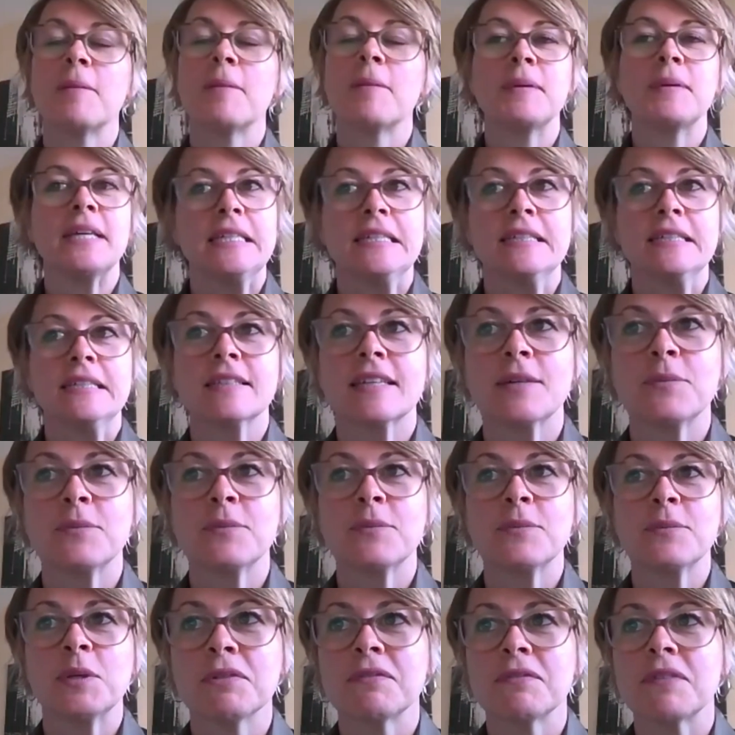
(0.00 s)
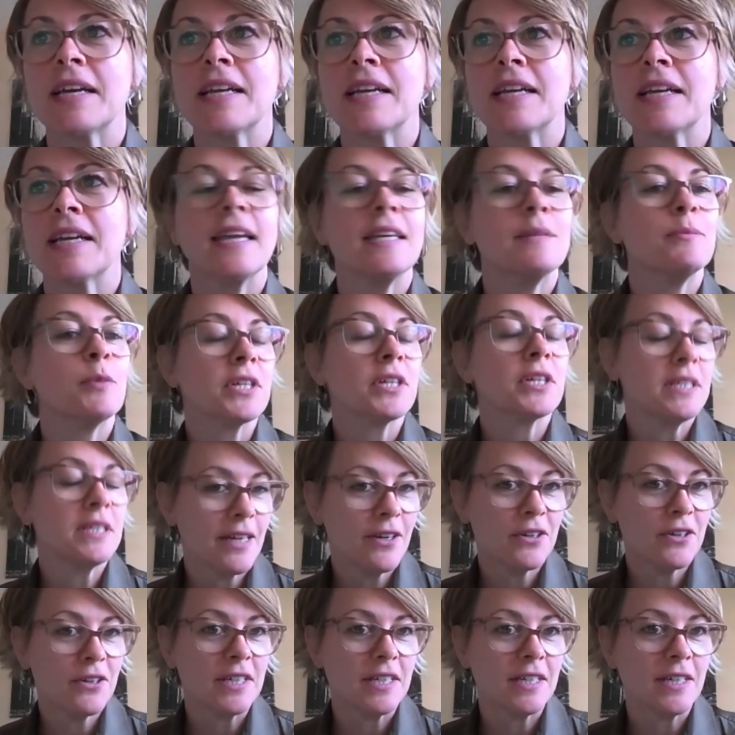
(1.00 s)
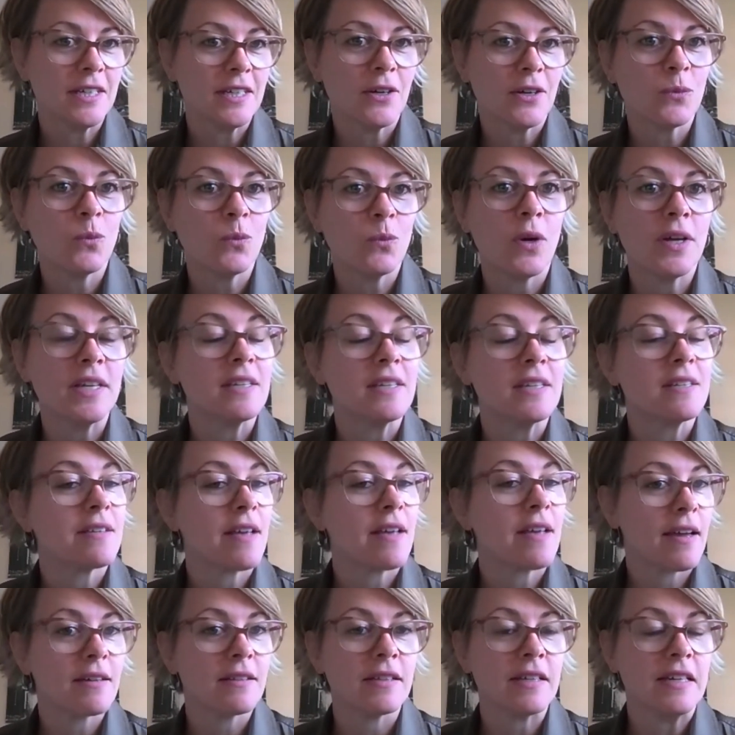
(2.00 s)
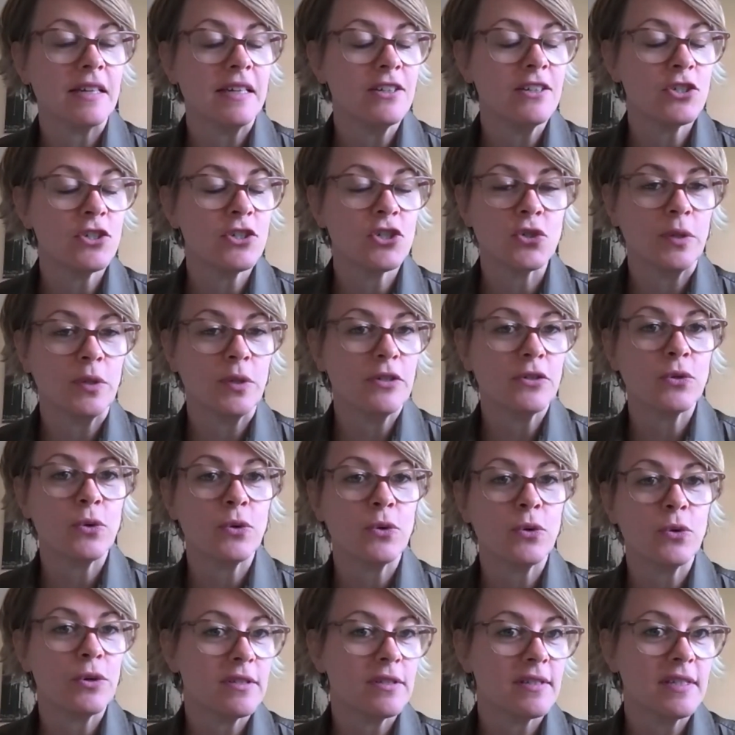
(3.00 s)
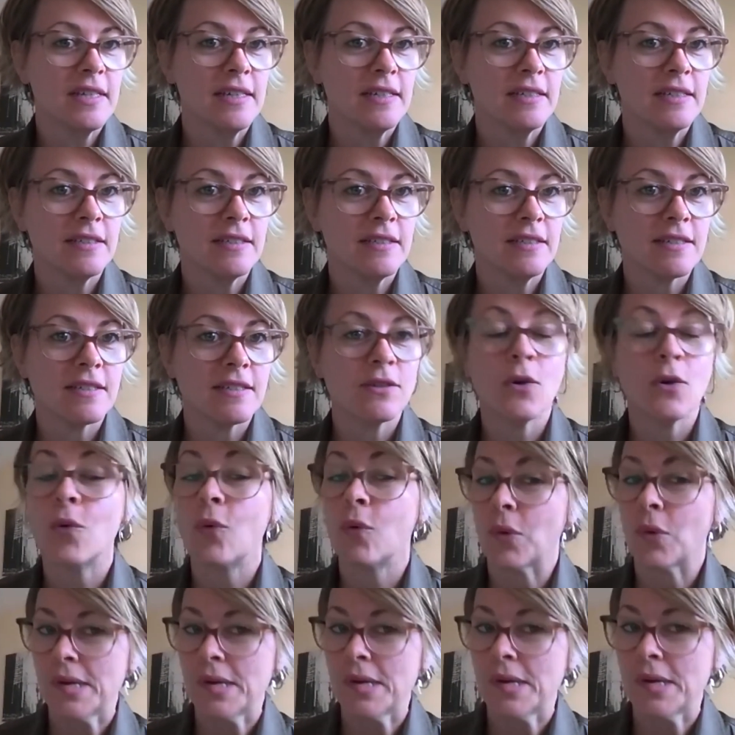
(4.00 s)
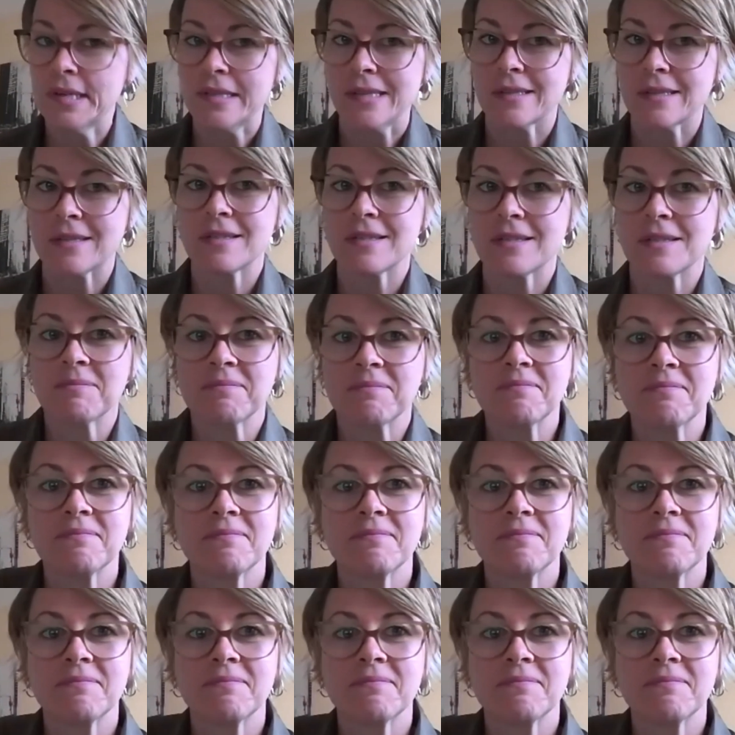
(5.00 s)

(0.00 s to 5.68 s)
Pete, can we provide any more clarity on what exactly a short course is or isn't?